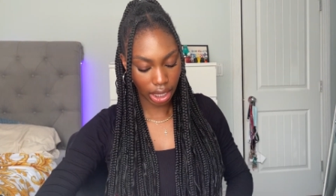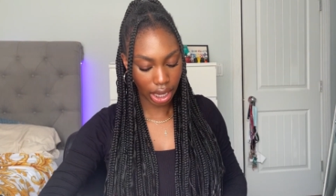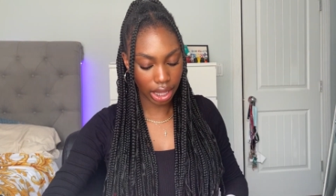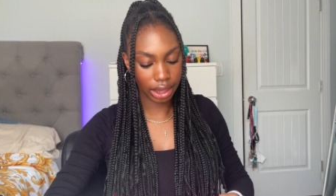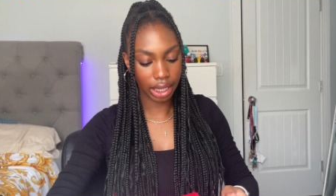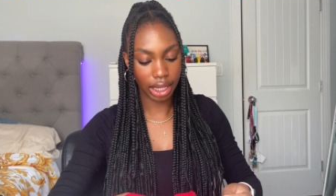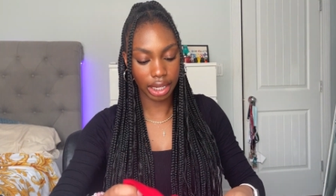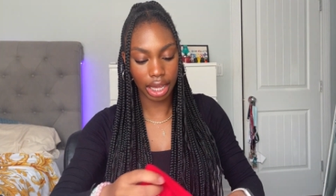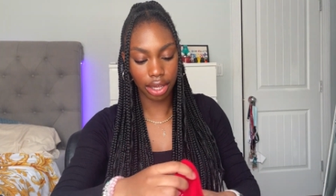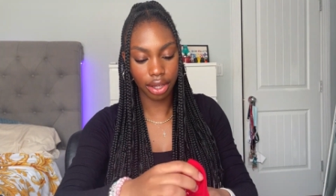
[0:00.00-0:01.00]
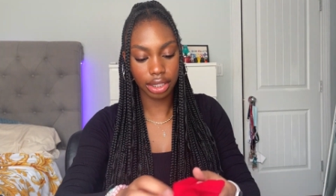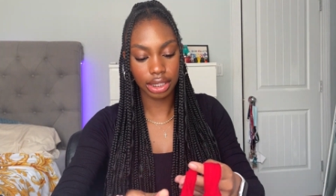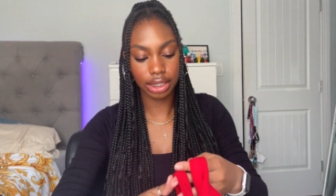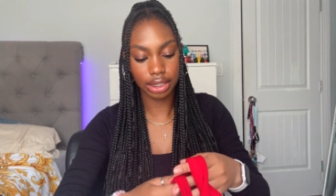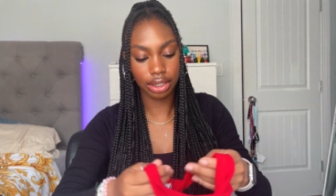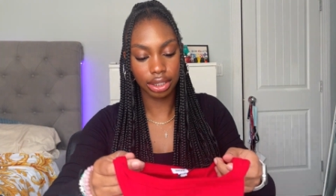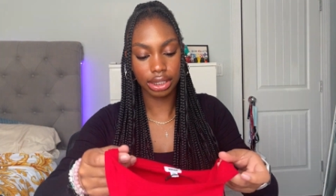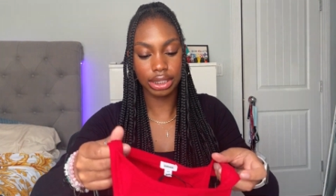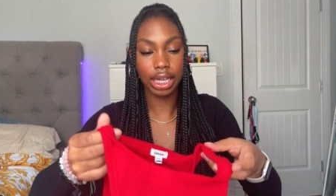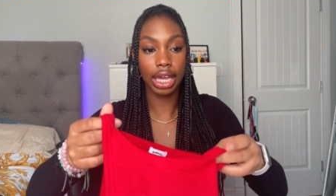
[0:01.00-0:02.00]
And then I got this little
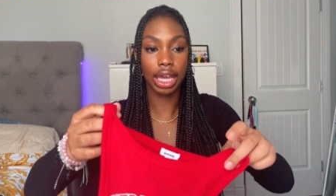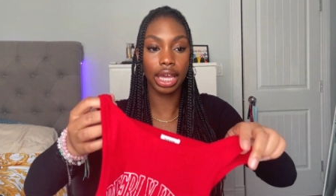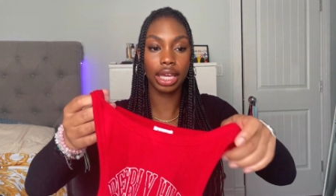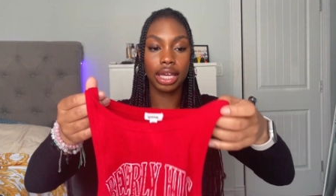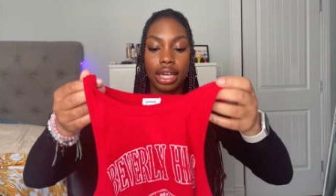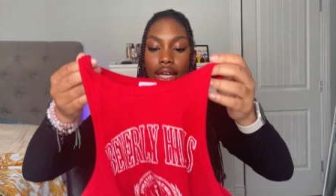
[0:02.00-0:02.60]
tank